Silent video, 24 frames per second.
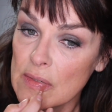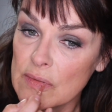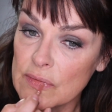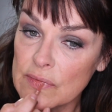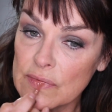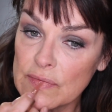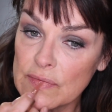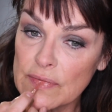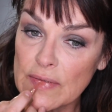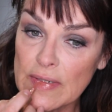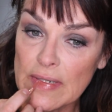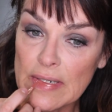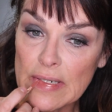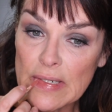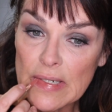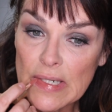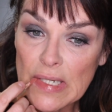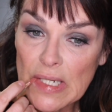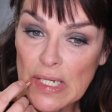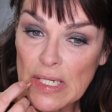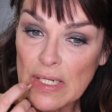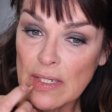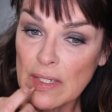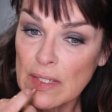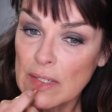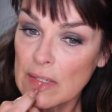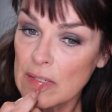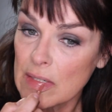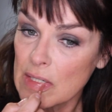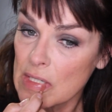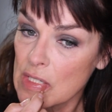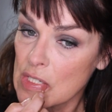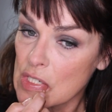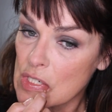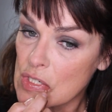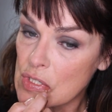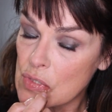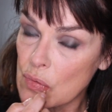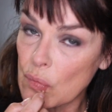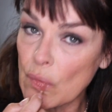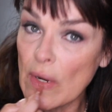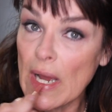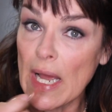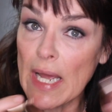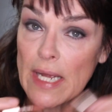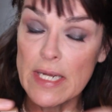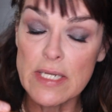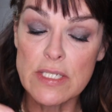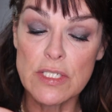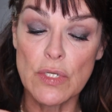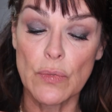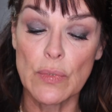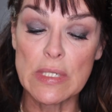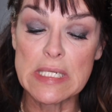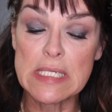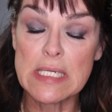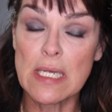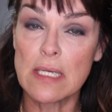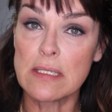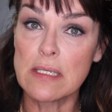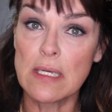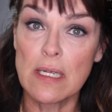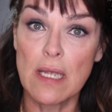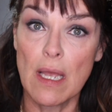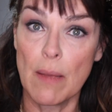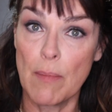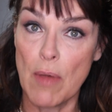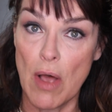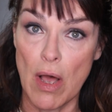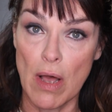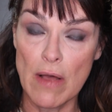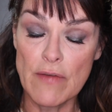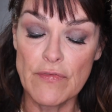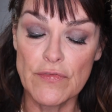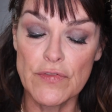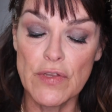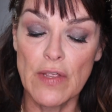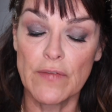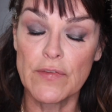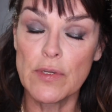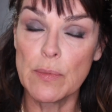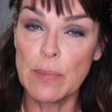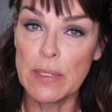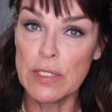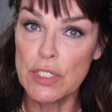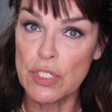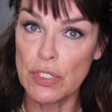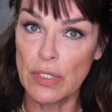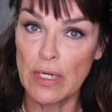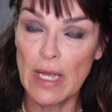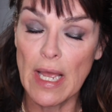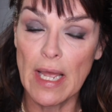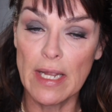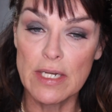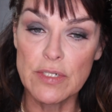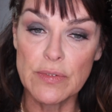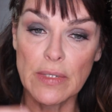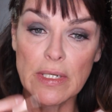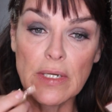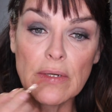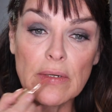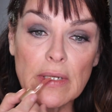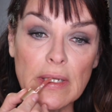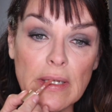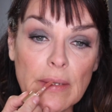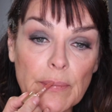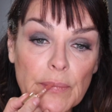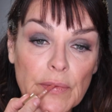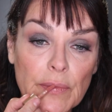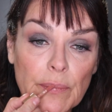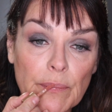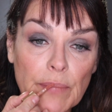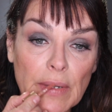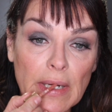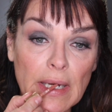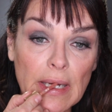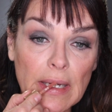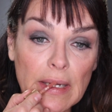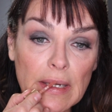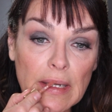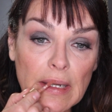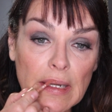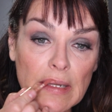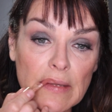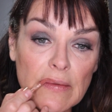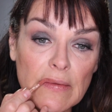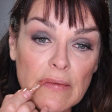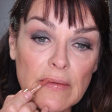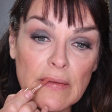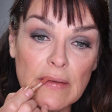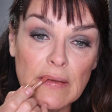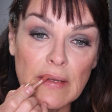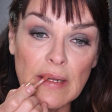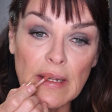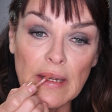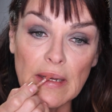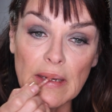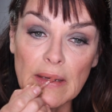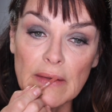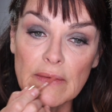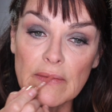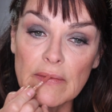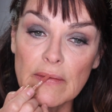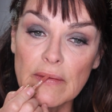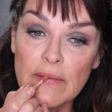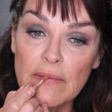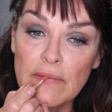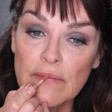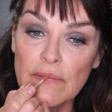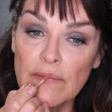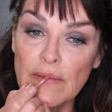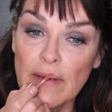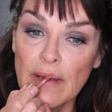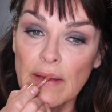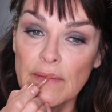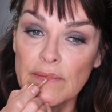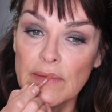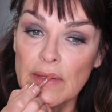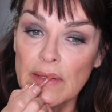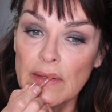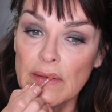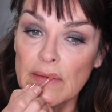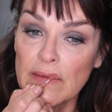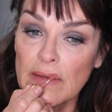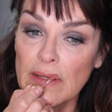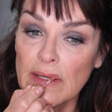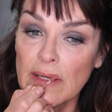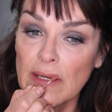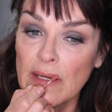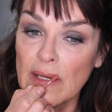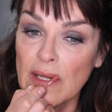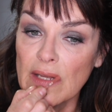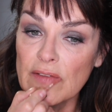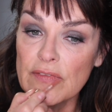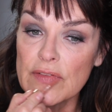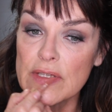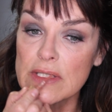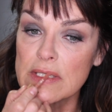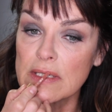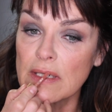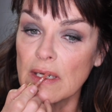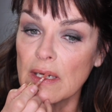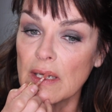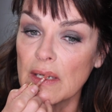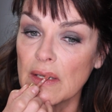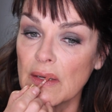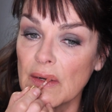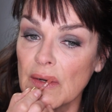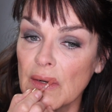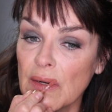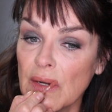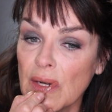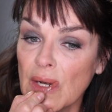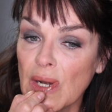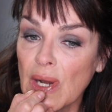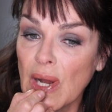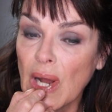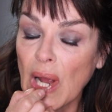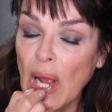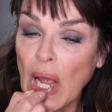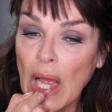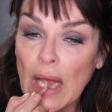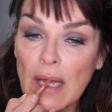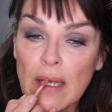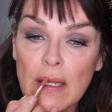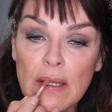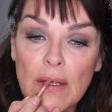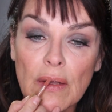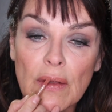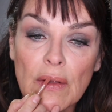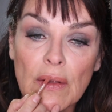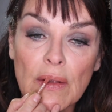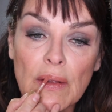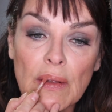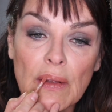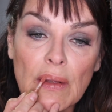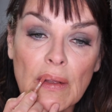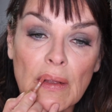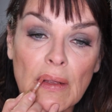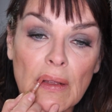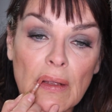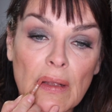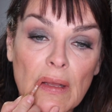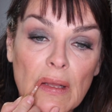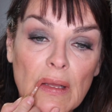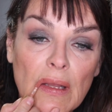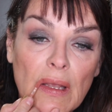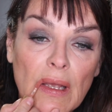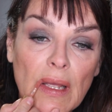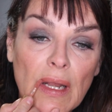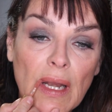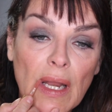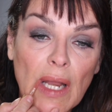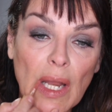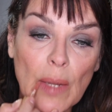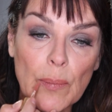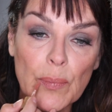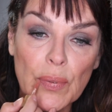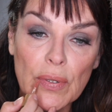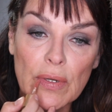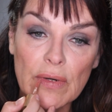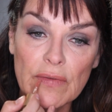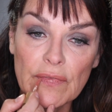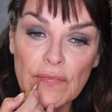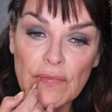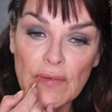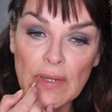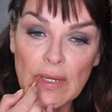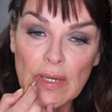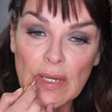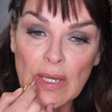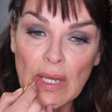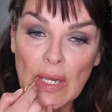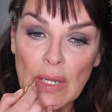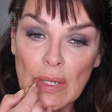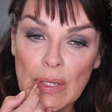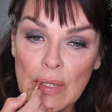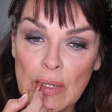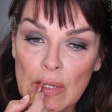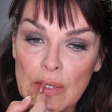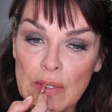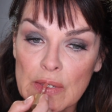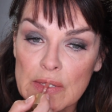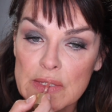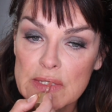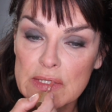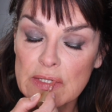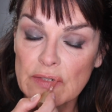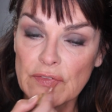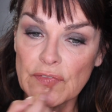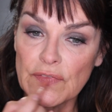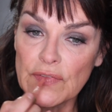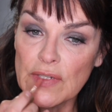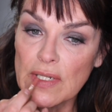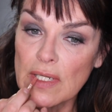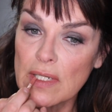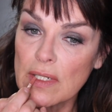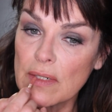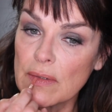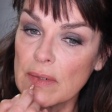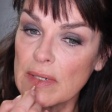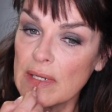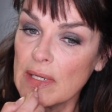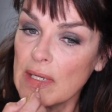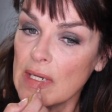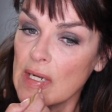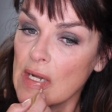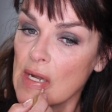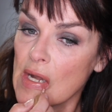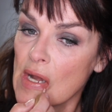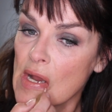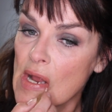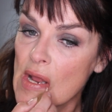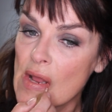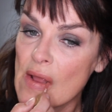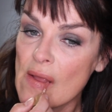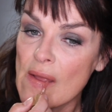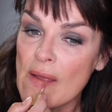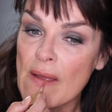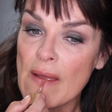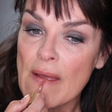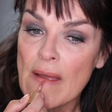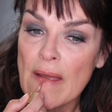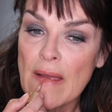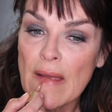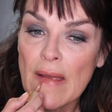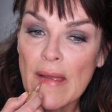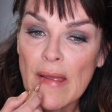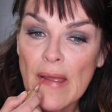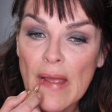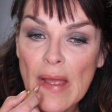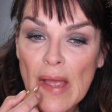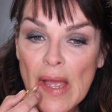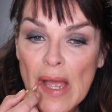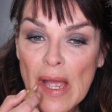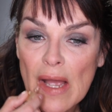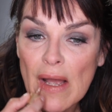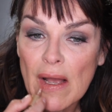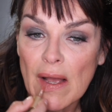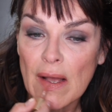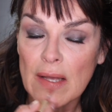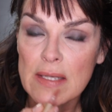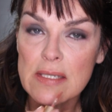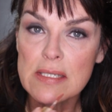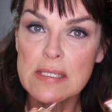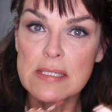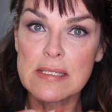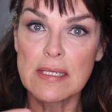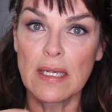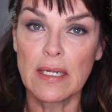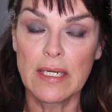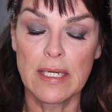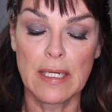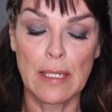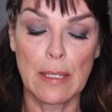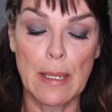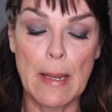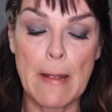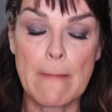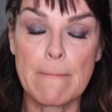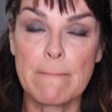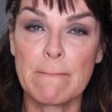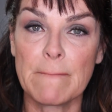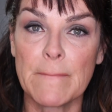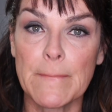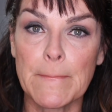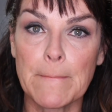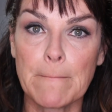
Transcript: very dry so it doesn't come off. You have to be sure to hydrate your lips, but it stays. It's fabulous. And I love this color. It's kind of the perfect Sophia Loren succulent,